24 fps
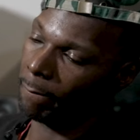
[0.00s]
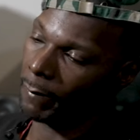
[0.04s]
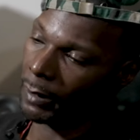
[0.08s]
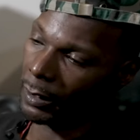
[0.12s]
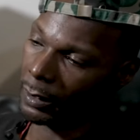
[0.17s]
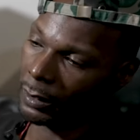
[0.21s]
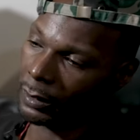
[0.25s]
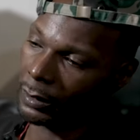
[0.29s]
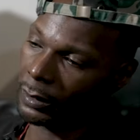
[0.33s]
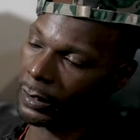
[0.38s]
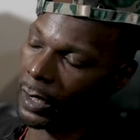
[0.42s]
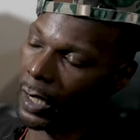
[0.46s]

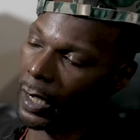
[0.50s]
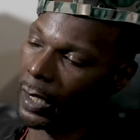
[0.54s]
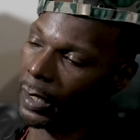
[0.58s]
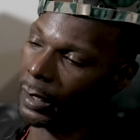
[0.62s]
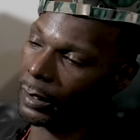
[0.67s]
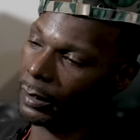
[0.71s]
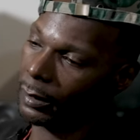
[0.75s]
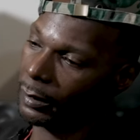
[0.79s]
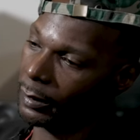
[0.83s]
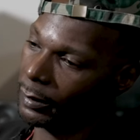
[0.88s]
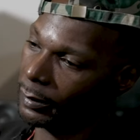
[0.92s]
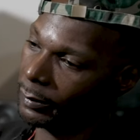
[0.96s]

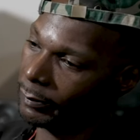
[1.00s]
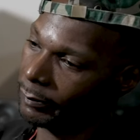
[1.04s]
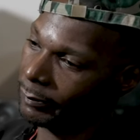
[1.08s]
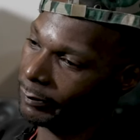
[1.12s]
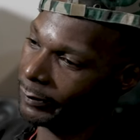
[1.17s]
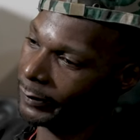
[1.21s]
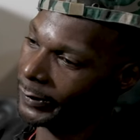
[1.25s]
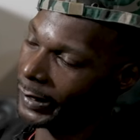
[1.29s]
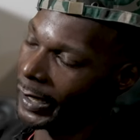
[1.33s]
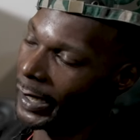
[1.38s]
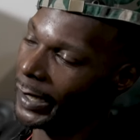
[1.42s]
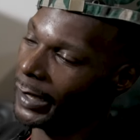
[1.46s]
Exactly.
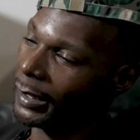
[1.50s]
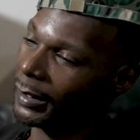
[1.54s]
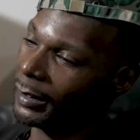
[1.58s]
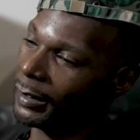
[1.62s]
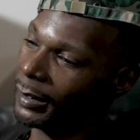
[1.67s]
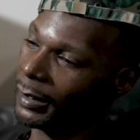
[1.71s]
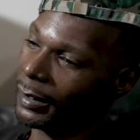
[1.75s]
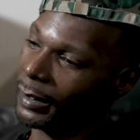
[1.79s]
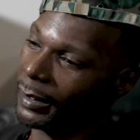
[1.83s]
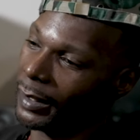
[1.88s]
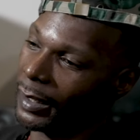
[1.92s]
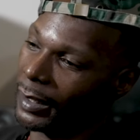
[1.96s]
90
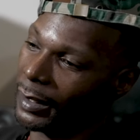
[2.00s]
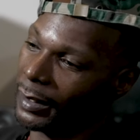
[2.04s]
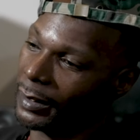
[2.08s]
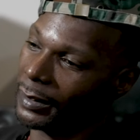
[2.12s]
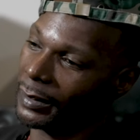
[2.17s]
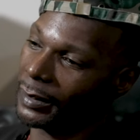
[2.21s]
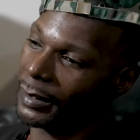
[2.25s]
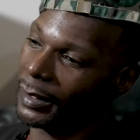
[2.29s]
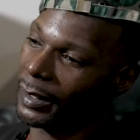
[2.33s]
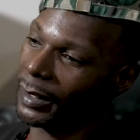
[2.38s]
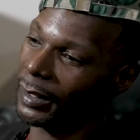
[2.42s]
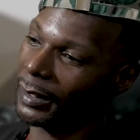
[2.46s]

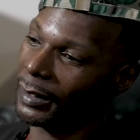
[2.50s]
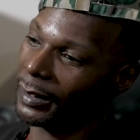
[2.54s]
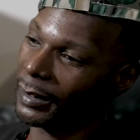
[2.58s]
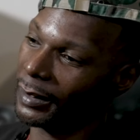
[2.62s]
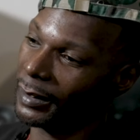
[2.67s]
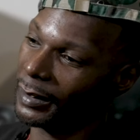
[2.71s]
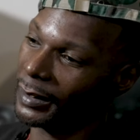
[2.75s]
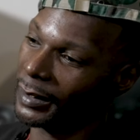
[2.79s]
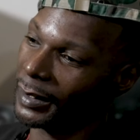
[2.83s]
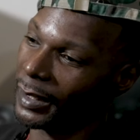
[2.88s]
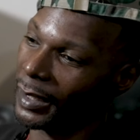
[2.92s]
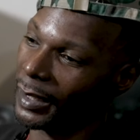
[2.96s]
days later, he
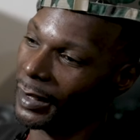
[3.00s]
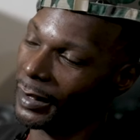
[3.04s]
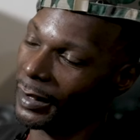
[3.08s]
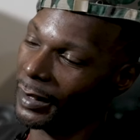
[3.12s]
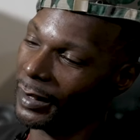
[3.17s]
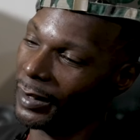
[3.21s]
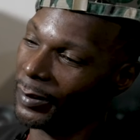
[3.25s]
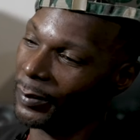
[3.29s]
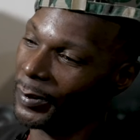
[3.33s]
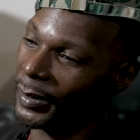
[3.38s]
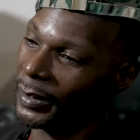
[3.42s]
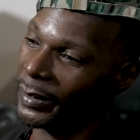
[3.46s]
signed to
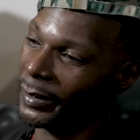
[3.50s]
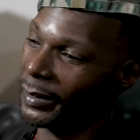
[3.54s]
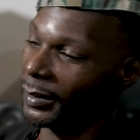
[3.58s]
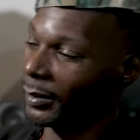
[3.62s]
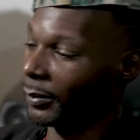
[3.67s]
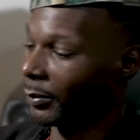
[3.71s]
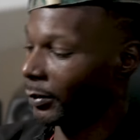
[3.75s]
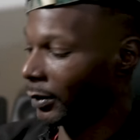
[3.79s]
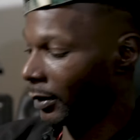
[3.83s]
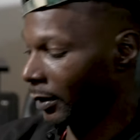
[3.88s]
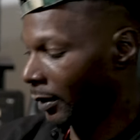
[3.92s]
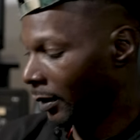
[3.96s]

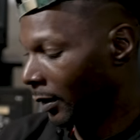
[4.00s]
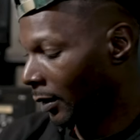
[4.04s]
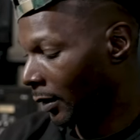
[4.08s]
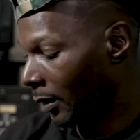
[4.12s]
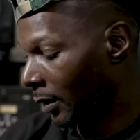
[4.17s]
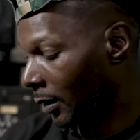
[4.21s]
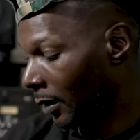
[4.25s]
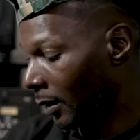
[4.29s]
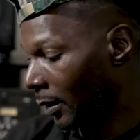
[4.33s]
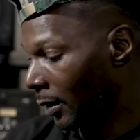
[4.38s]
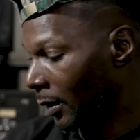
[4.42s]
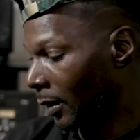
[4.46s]
Eminem.
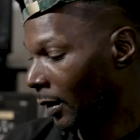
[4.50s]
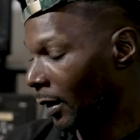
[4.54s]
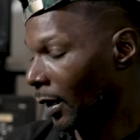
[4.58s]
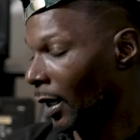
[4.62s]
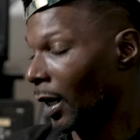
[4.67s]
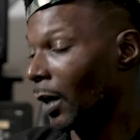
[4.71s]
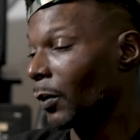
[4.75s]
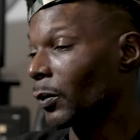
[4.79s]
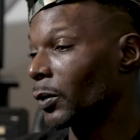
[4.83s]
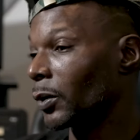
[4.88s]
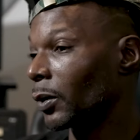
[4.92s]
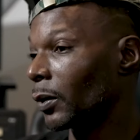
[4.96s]
I
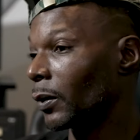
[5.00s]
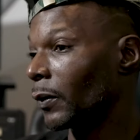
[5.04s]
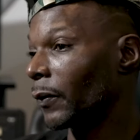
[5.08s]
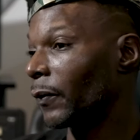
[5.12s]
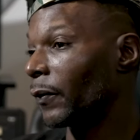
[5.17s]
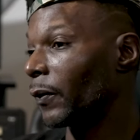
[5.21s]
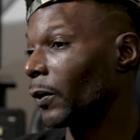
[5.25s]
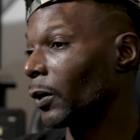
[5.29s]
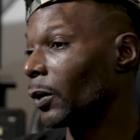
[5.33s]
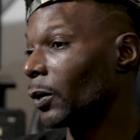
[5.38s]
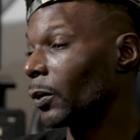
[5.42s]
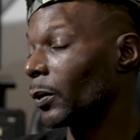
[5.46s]
was on the
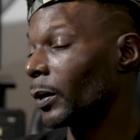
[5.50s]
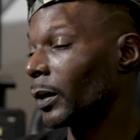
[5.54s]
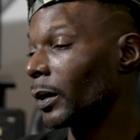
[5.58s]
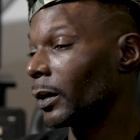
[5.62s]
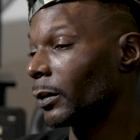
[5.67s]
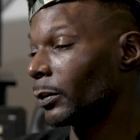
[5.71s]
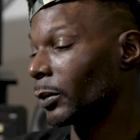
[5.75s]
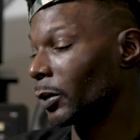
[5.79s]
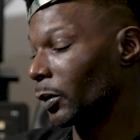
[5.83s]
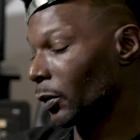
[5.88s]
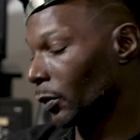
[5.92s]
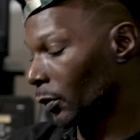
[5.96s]
phone with
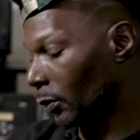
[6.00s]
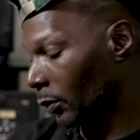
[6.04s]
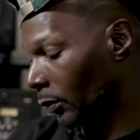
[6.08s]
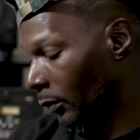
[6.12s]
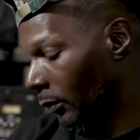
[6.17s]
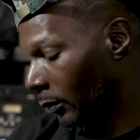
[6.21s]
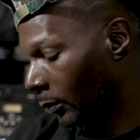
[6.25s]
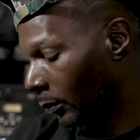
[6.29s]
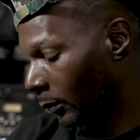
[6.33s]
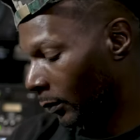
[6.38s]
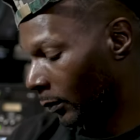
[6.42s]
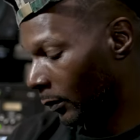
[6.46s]
him, too,
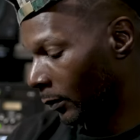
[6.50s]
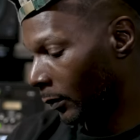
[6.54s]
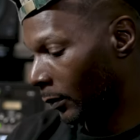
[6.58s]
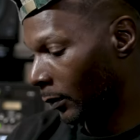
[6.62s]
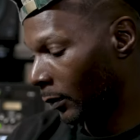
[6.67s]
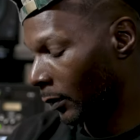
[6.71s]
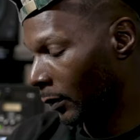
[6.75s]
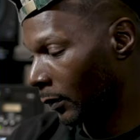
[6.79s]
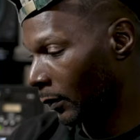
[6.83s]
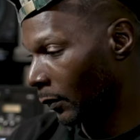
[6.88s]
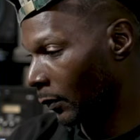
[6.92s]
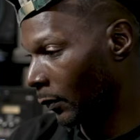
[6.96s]

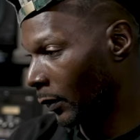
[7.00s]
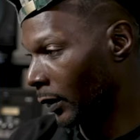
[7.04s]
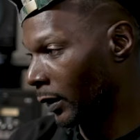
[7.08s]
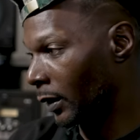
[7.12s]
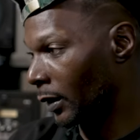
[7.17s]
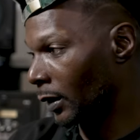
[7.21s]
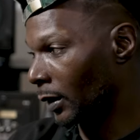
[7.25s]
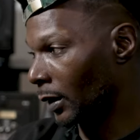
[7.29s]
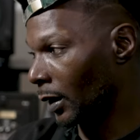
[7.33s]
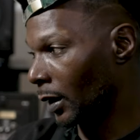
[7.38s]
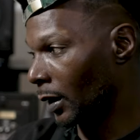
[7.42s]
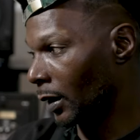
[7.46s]
when he
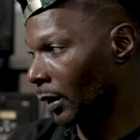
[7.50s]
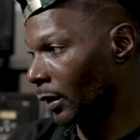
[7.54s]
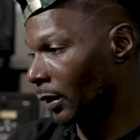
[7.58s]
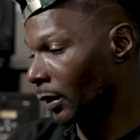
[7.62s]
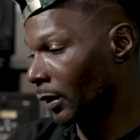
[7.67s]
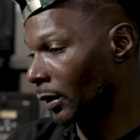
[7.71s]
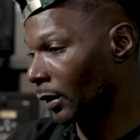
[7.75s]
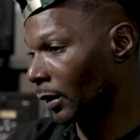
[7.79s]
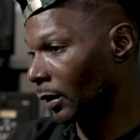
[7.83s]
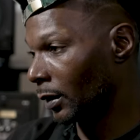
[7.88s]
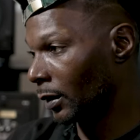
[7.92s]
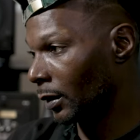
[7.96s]

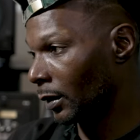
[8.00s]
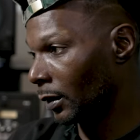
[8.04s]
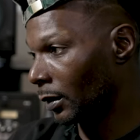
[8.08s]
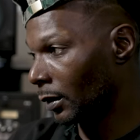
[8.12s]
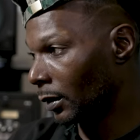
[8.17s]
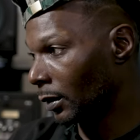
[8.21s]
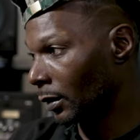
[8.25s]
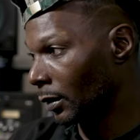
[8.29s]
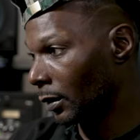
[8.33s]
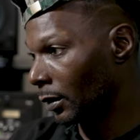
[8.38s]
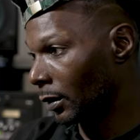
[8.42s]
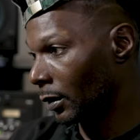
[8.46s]
signed.
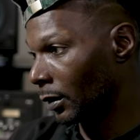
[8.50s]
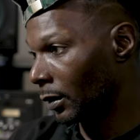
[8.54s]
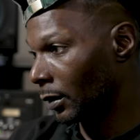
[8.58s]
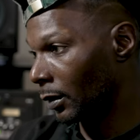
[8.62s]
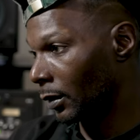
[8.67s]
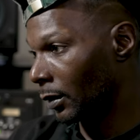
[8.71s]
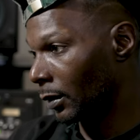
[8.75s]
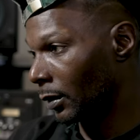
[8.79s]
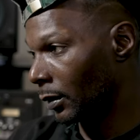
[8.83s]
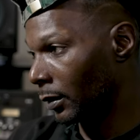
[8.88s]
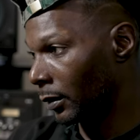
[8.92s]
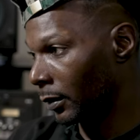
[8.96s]

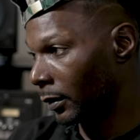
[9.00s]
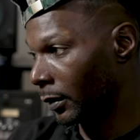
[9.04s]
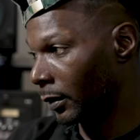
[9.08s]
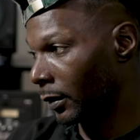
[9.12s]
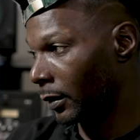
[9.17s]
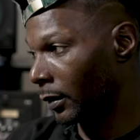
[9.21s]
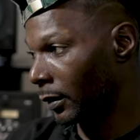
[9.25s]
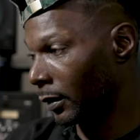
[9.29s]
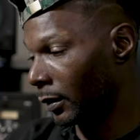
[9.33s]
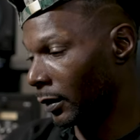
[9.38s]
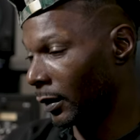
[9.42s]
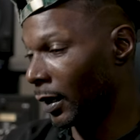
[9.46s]

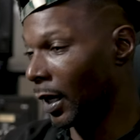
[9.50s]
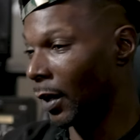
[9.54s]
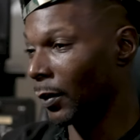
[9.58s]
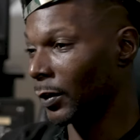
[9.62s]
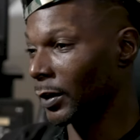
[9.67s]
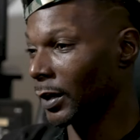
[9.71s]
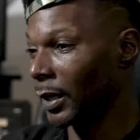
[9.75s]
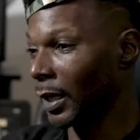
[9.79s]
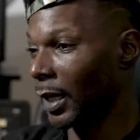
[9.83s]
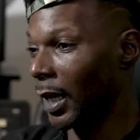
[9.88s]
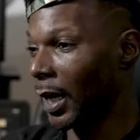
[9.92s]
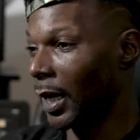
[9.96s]
And that was
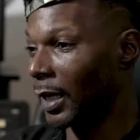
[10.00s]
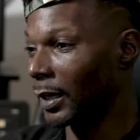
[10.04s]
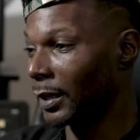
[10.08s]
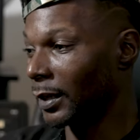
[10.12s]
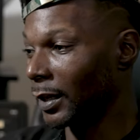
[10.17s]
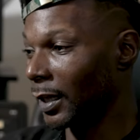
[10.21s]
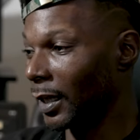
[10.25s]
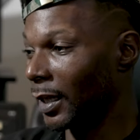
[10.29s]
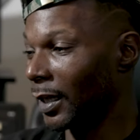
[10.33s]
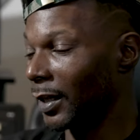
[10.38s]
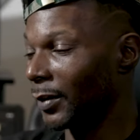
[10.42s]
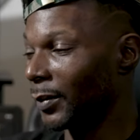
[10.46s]
the last
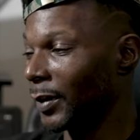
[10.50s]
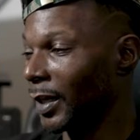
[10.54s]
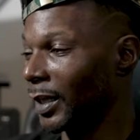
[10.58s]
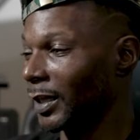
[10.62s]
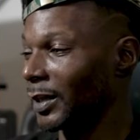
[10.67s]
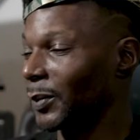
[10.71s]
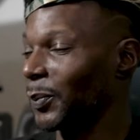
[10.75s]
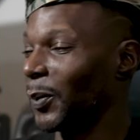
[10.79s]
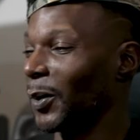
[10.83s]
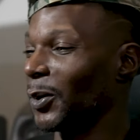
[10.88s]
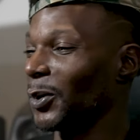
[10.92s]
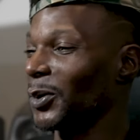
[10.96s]
time I
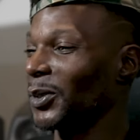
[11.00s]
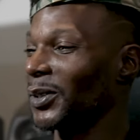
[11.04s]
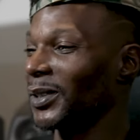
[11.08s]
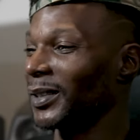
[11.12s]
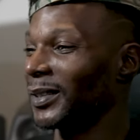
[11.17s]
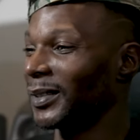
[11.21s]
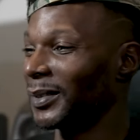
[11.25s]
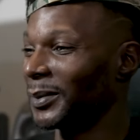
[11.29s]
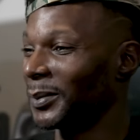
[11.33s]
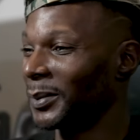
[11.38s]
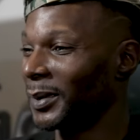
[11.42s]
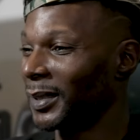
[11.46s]
spoke to him.